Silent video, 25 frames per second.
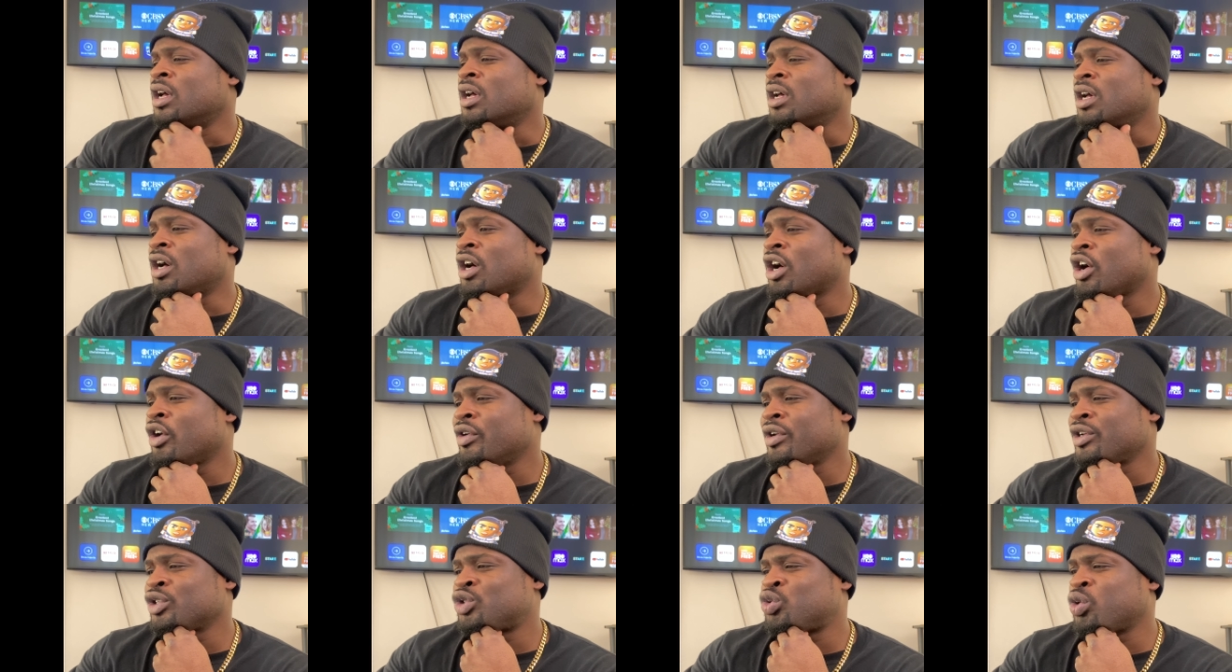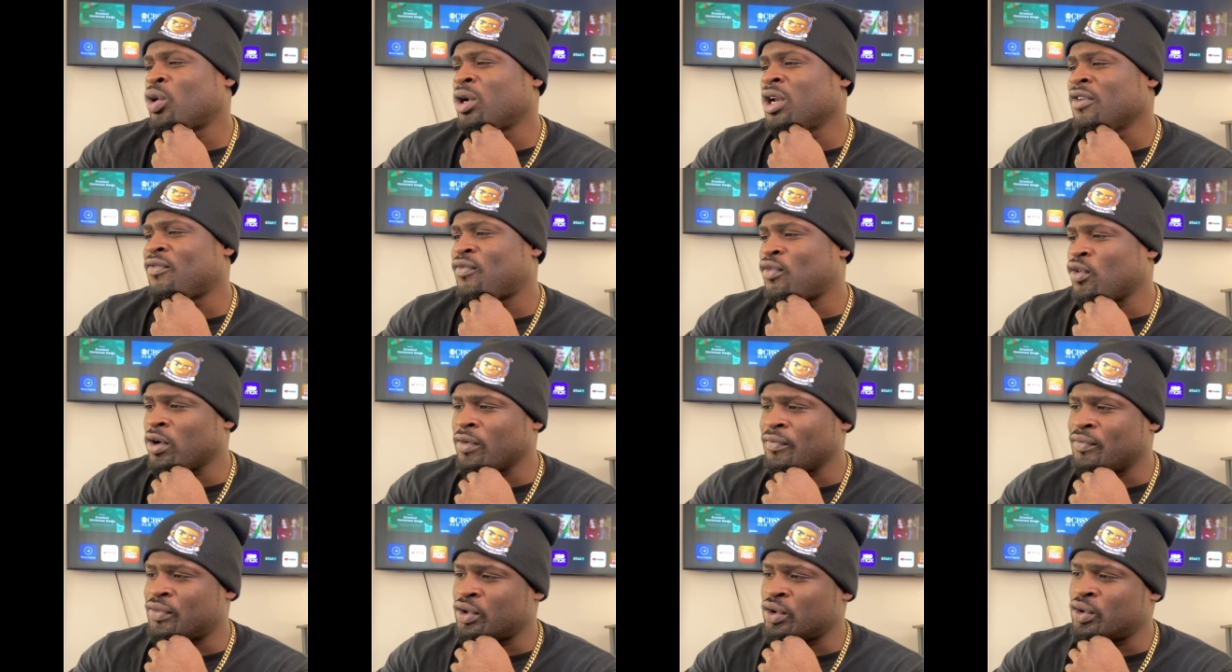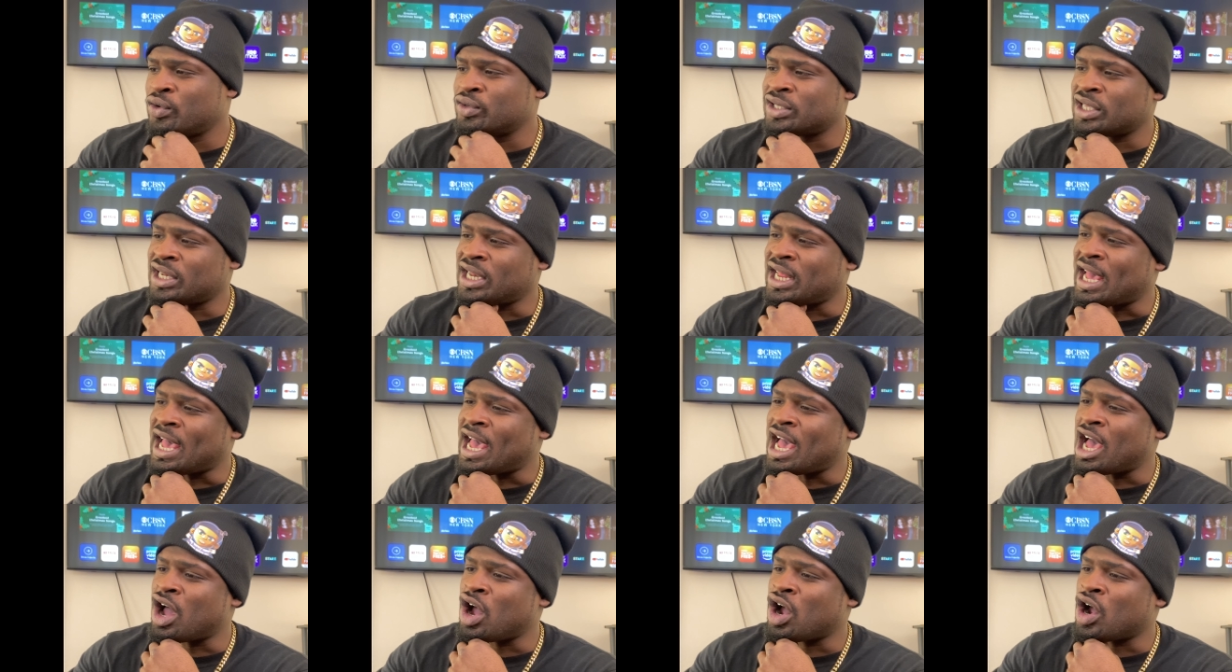one hundred twenty-four views in an
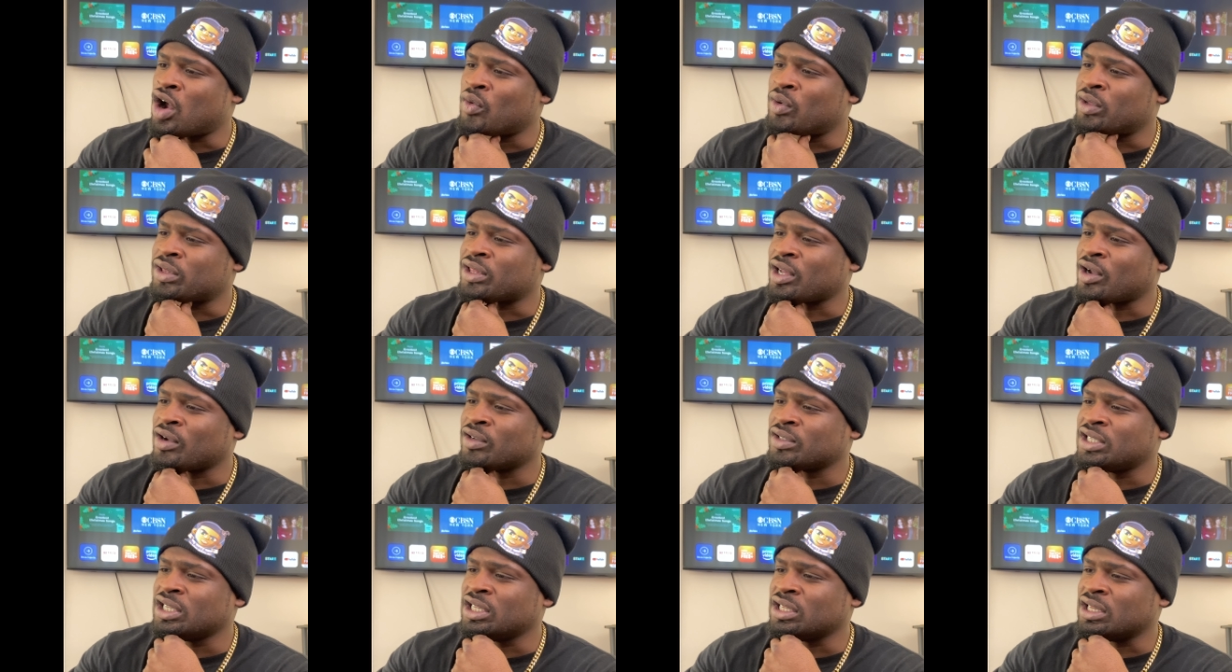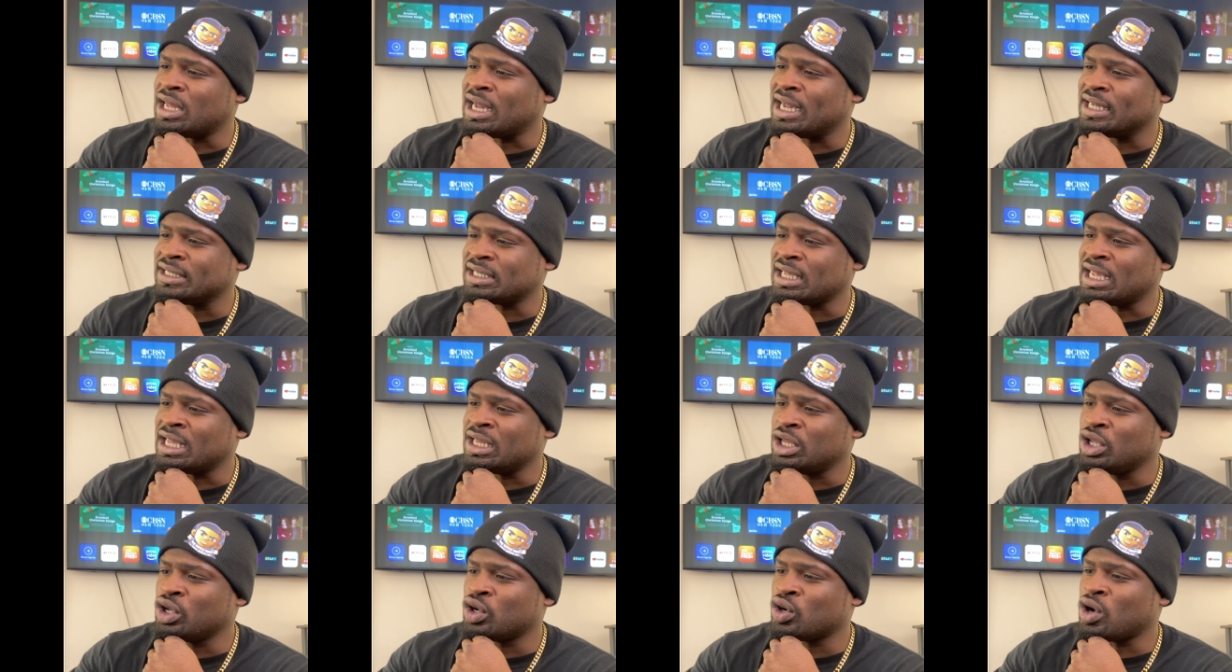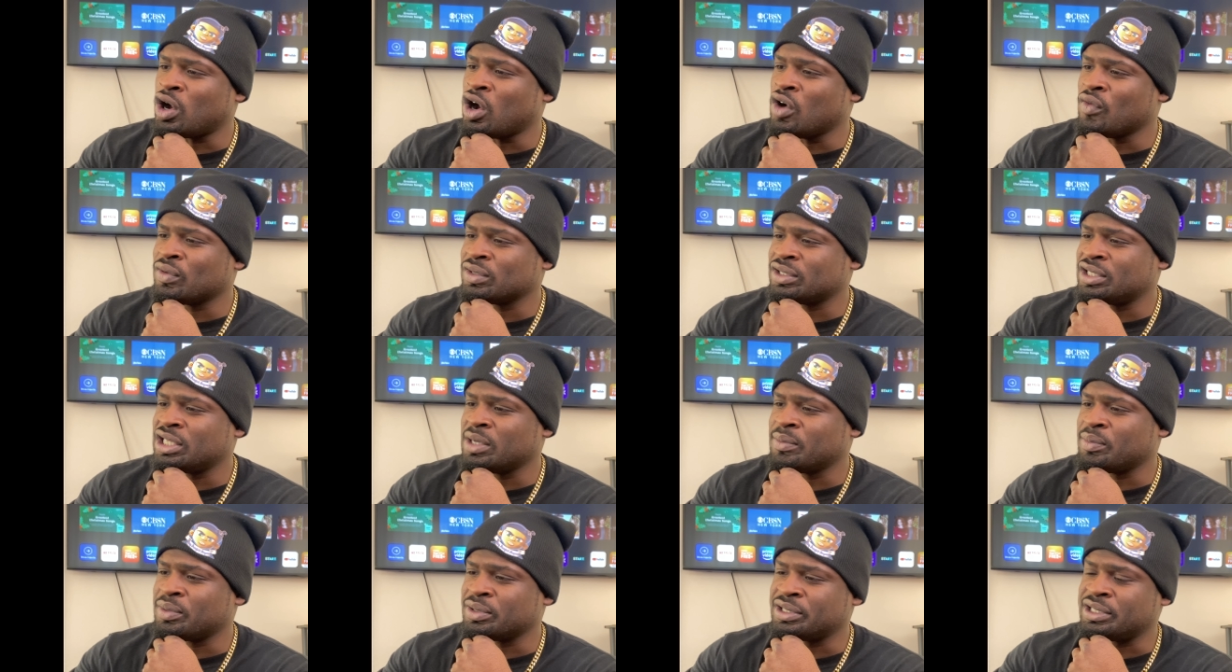hour with thirteen likes, a little over
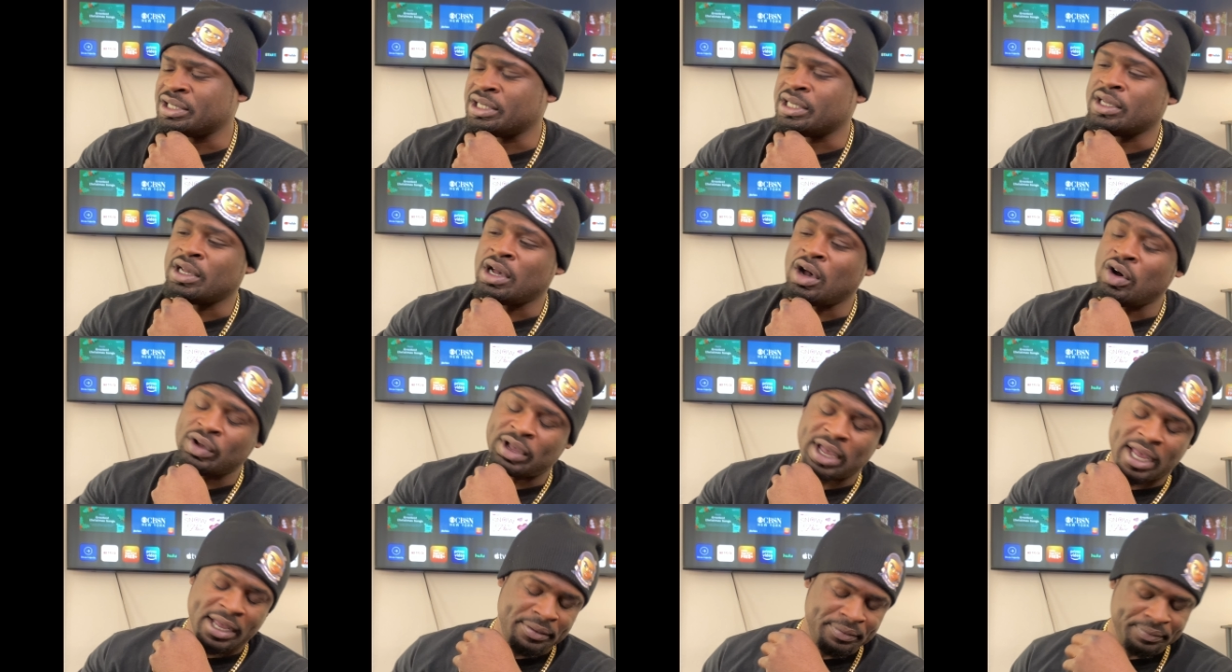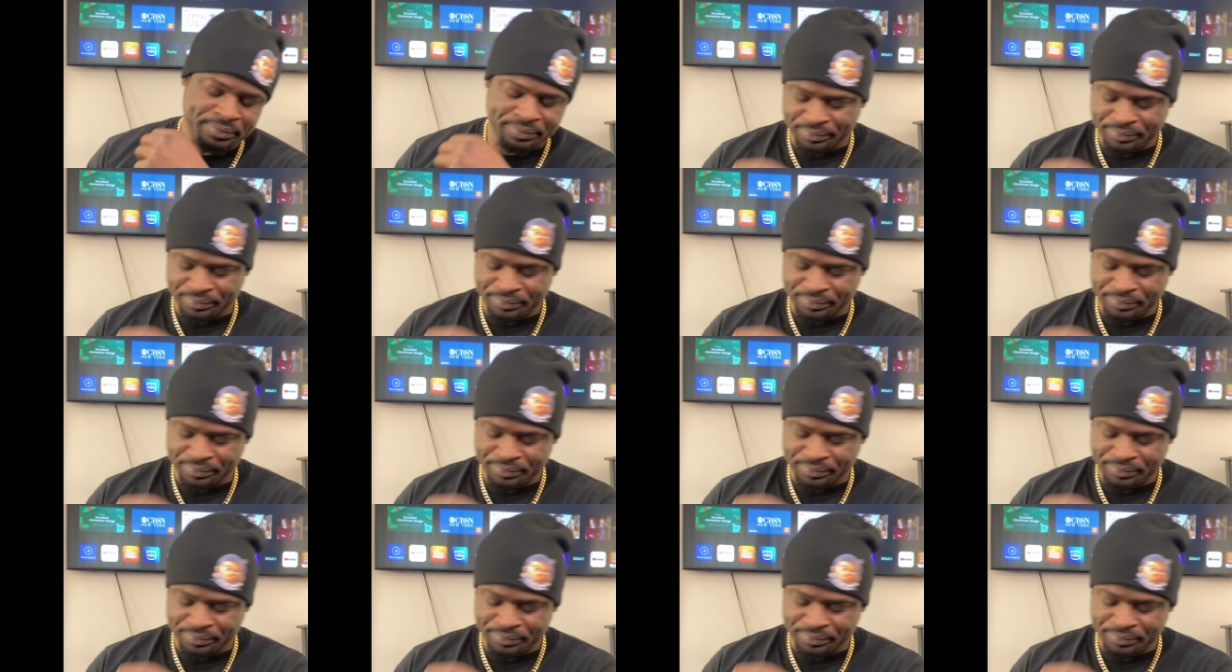ten percent. Okay.